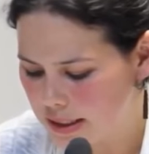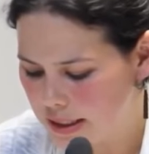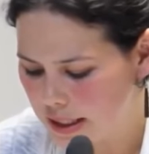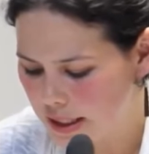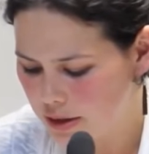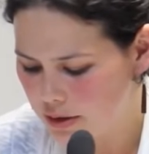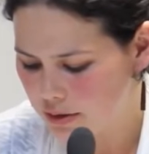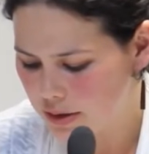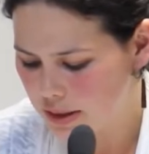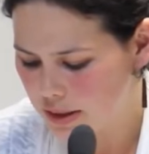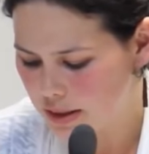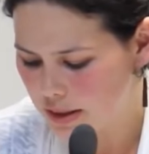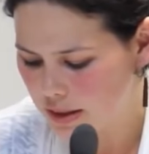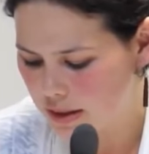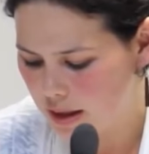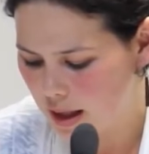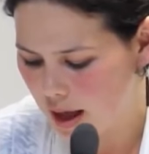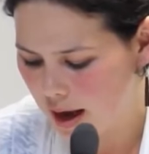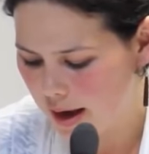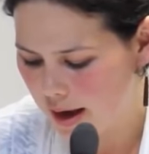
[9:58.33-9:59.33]
continue to
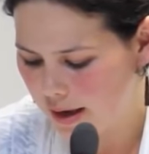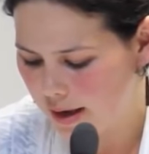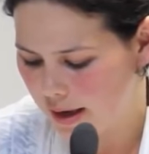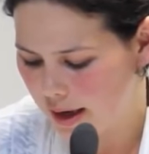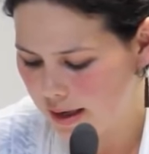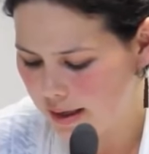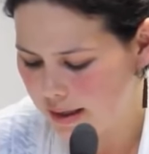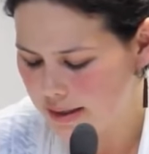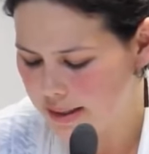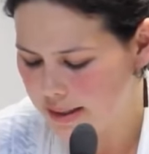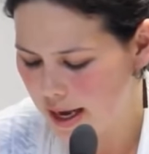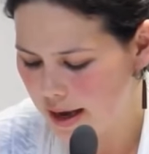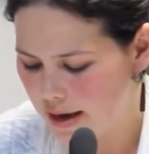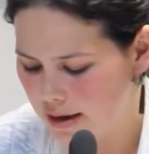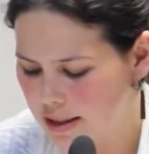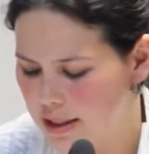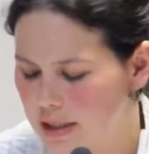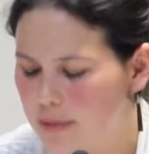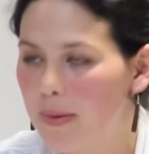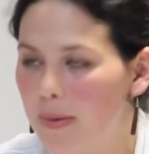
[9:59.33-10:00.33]
decline in a
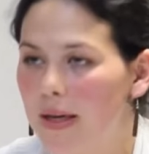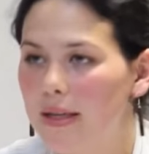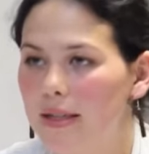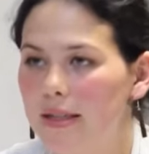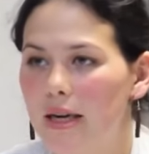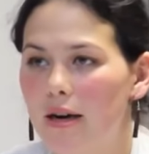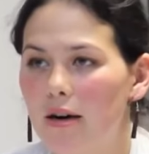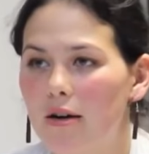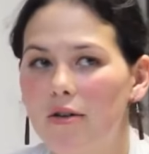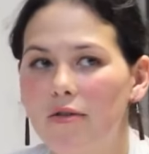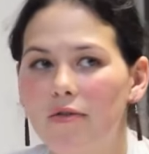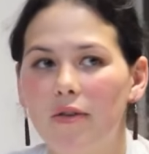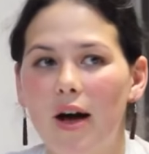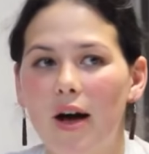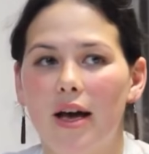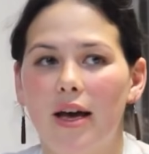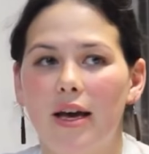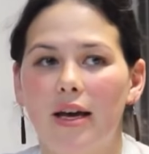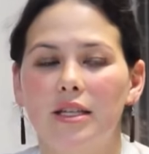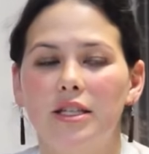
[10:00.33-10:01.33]
tailspin
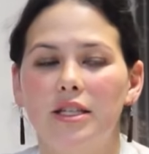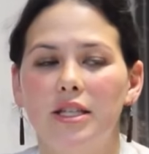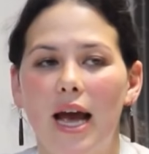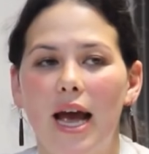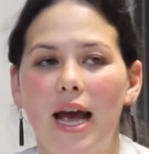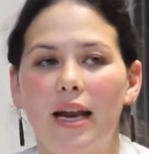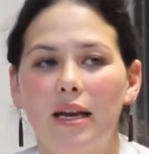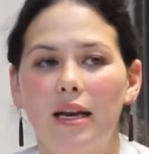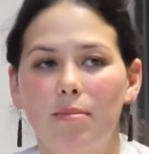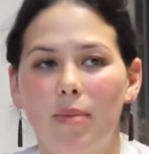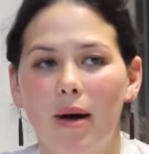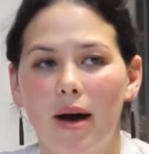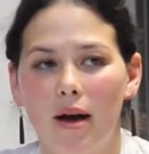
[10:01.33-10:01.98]
terrifying to any